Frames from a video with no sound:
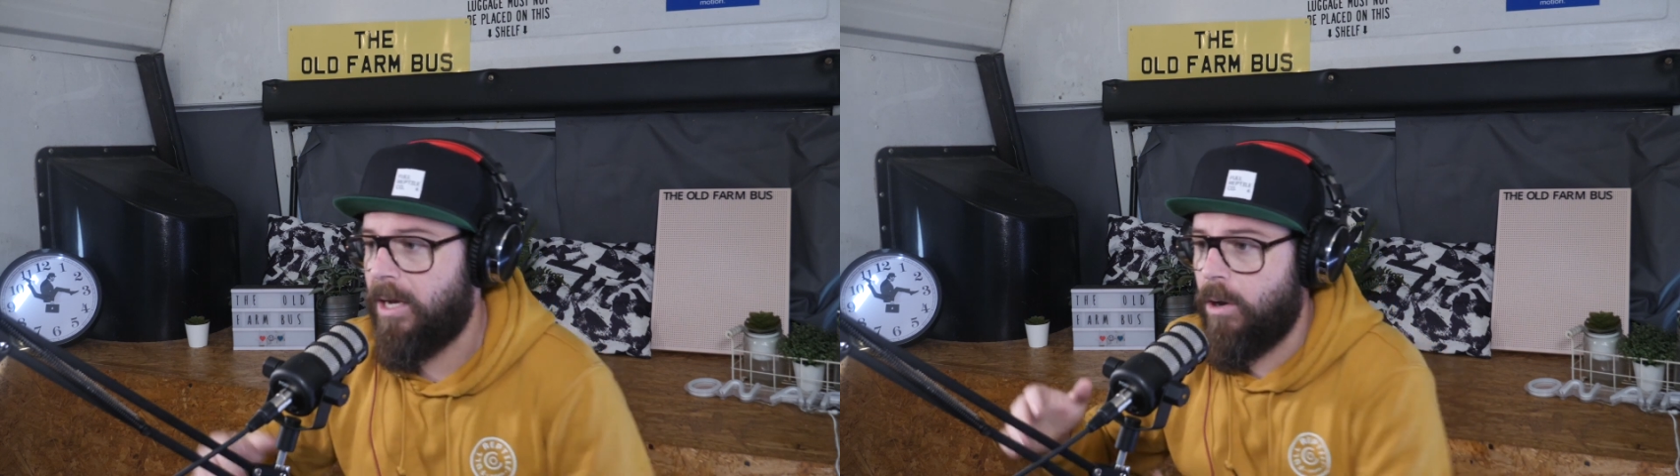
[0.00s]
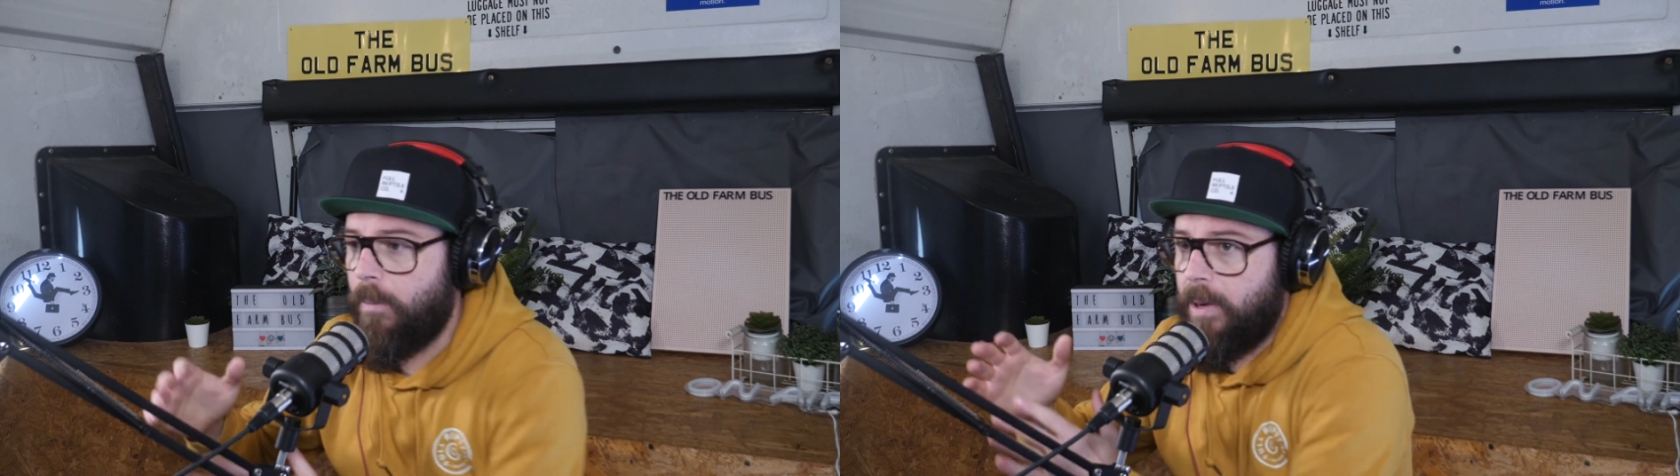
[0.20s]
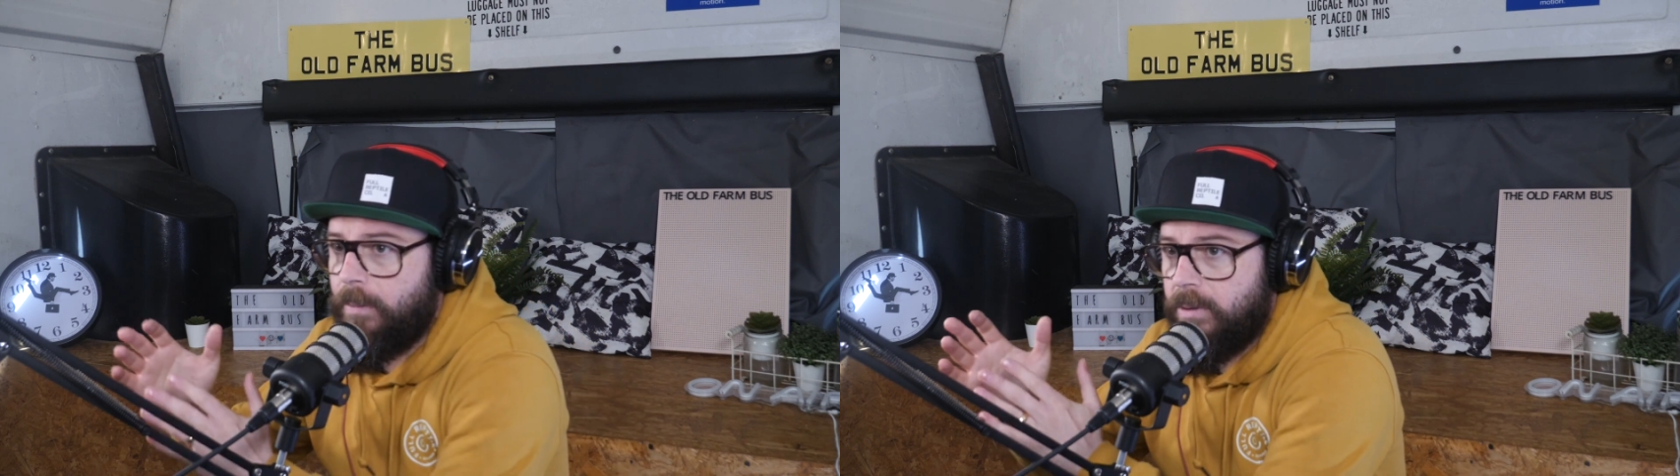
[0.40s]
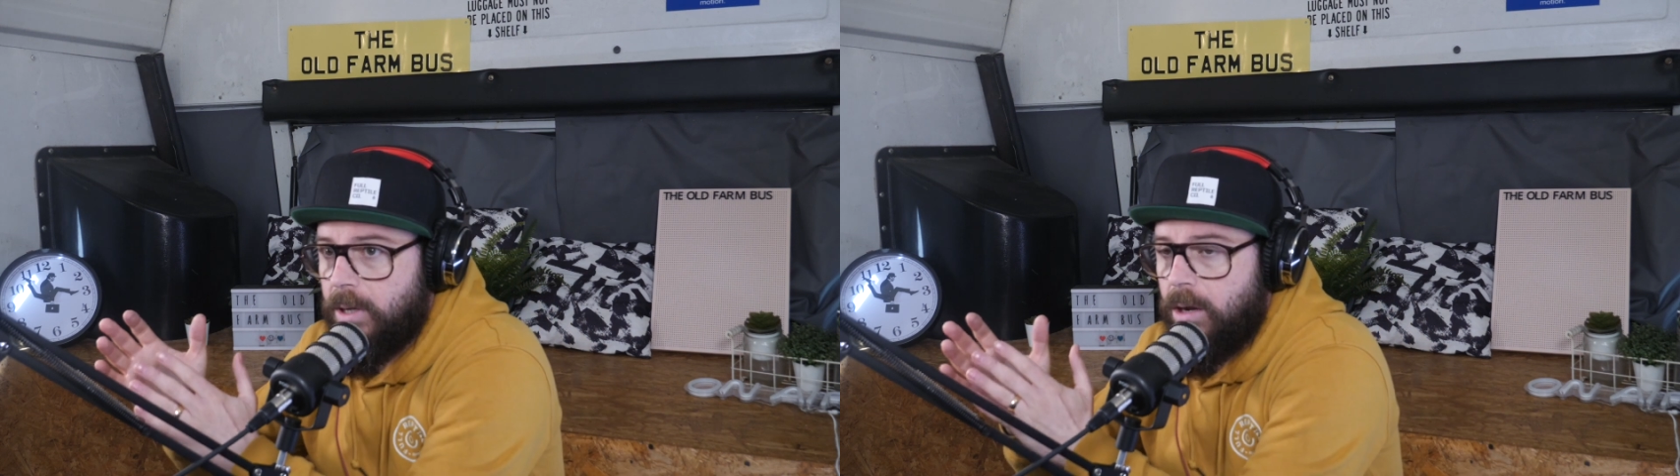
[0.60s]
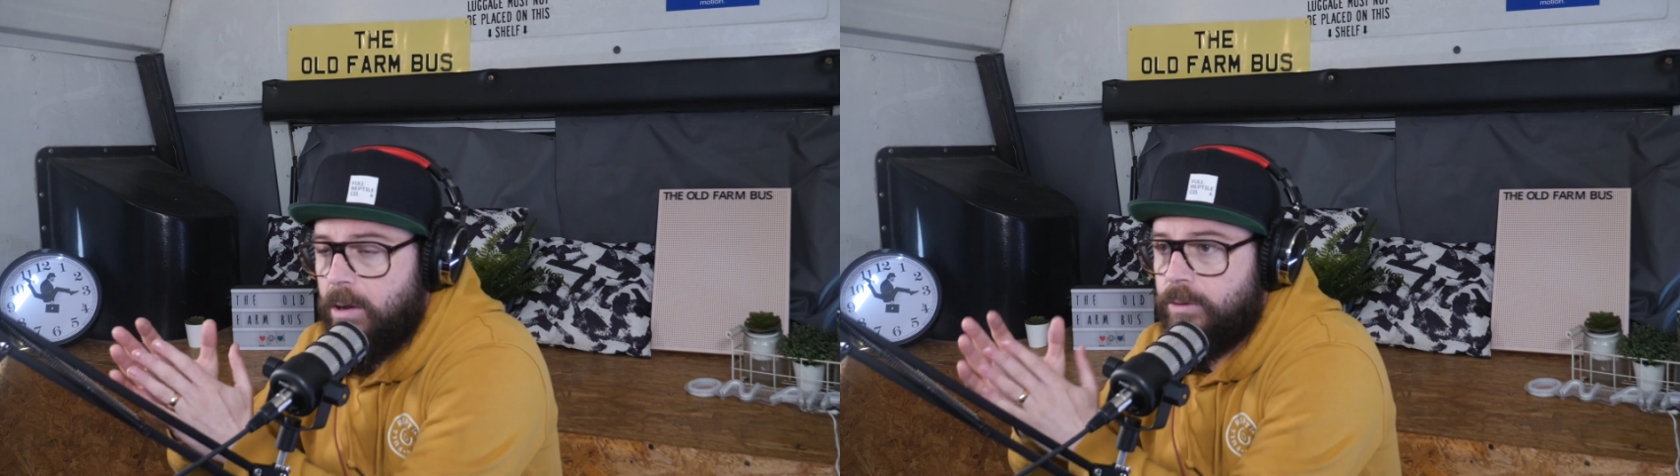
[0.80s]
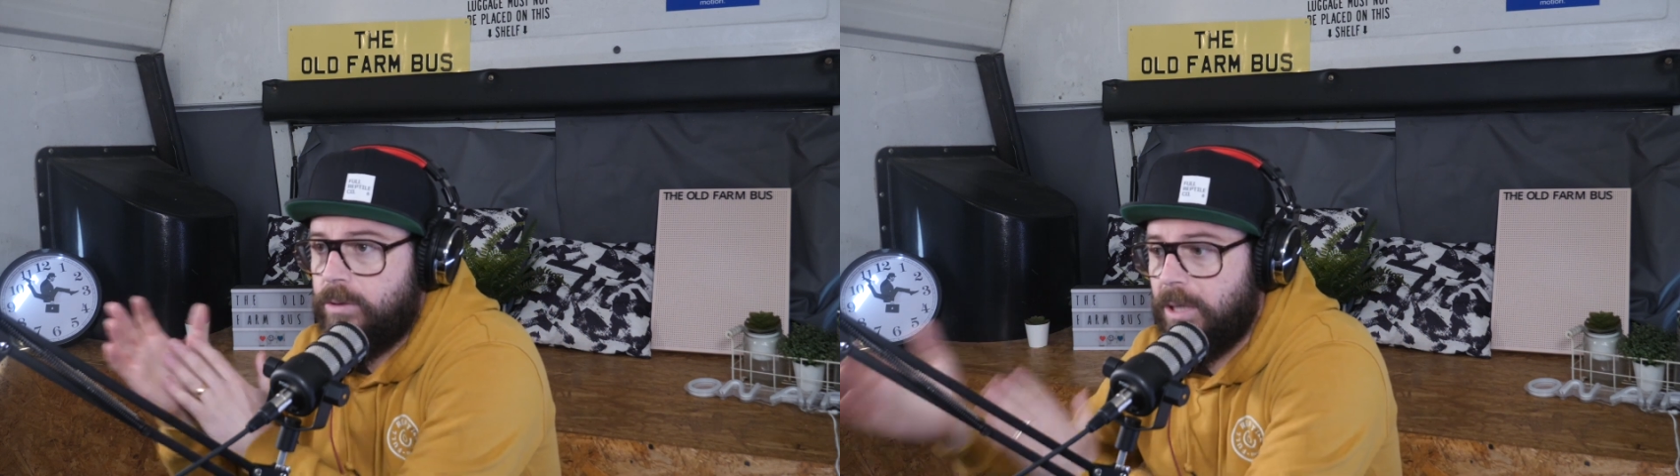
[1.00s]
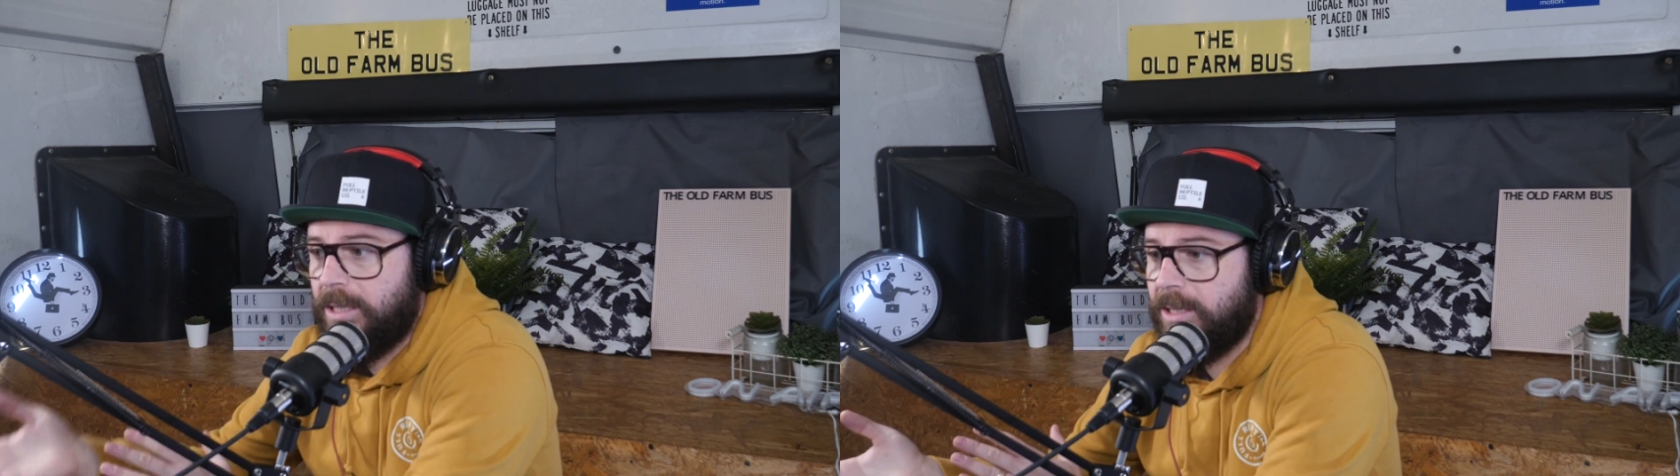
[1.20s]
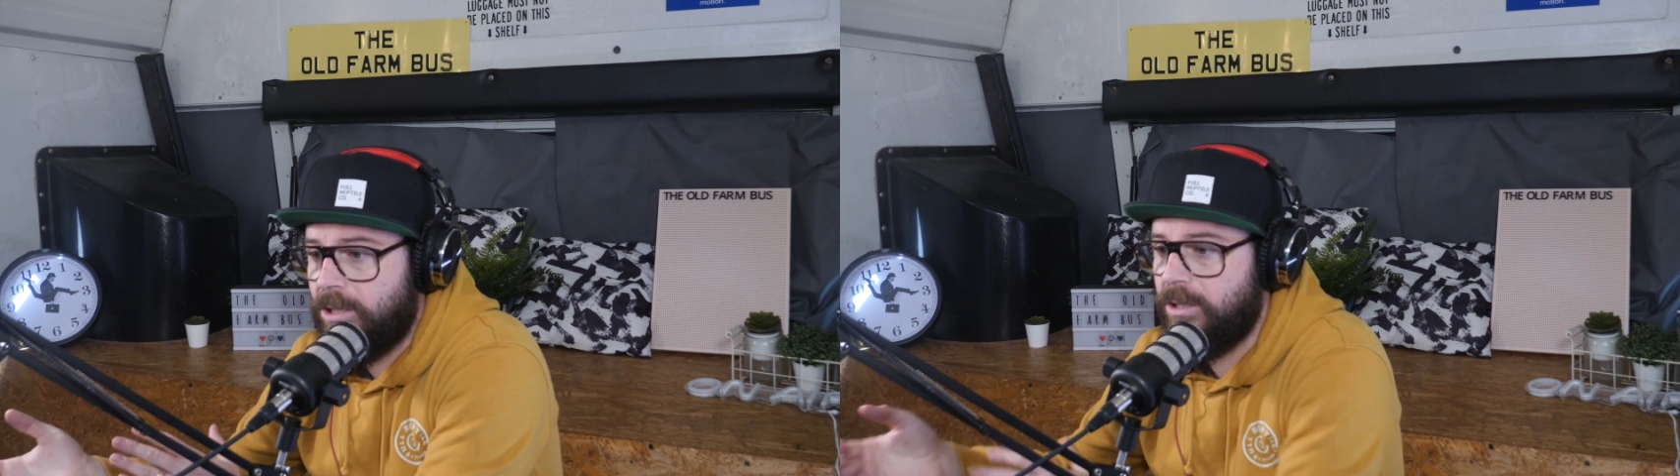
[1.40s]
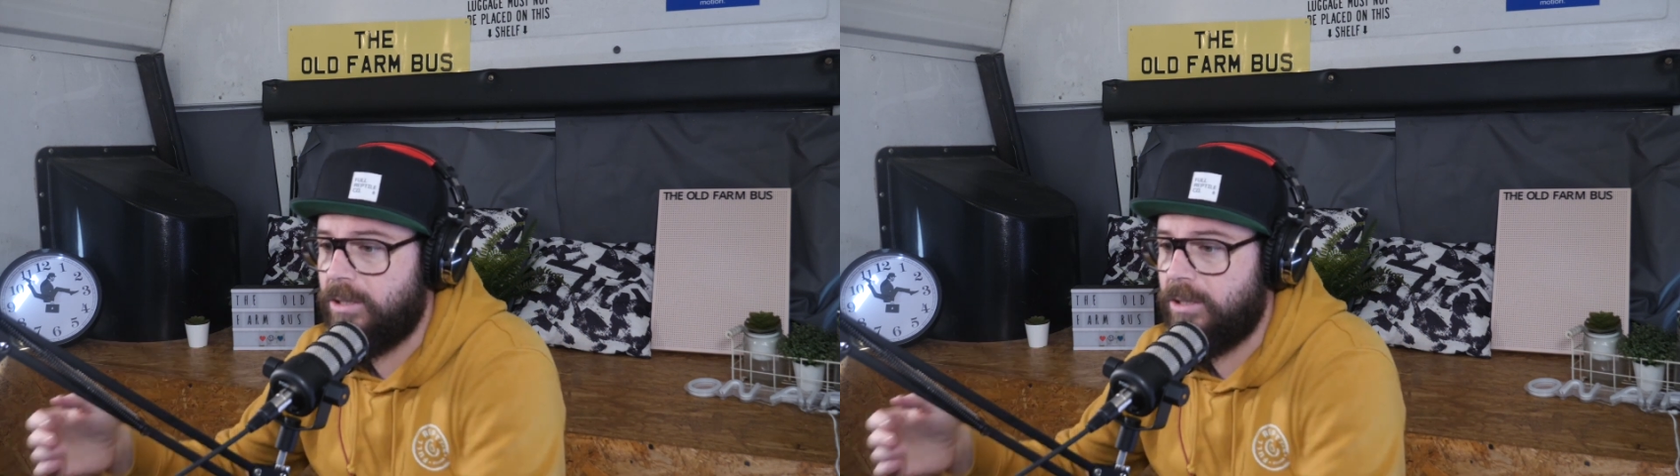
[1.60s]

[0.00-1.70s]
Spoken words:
know people that are going through transitions.